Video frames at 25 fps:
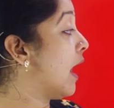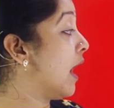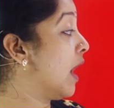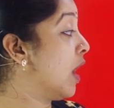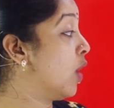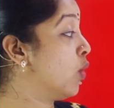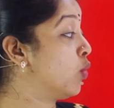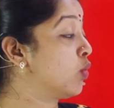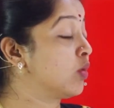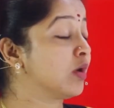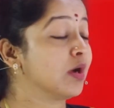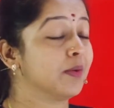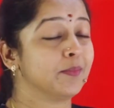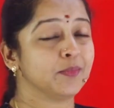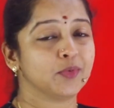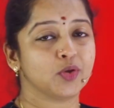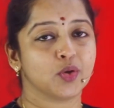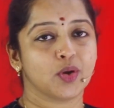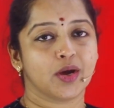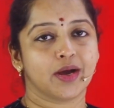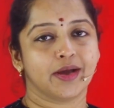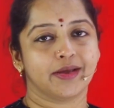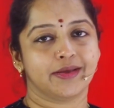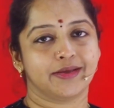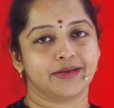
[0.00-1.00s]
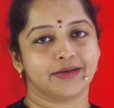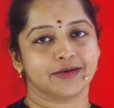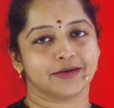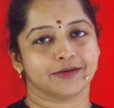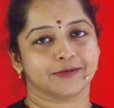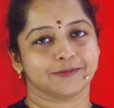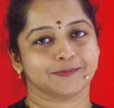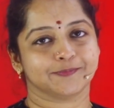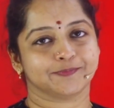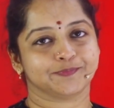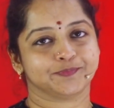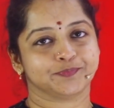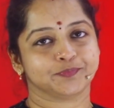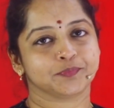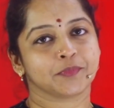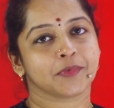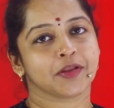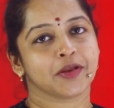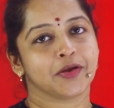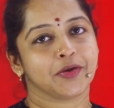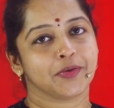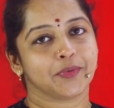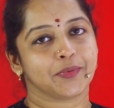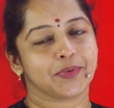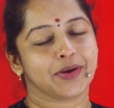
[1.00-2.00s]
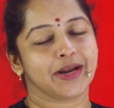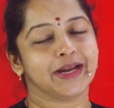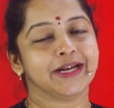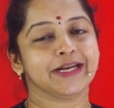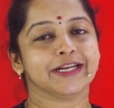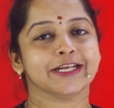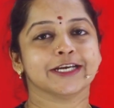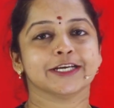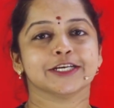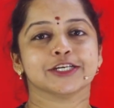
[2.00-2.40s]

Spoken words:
how come you are here, right?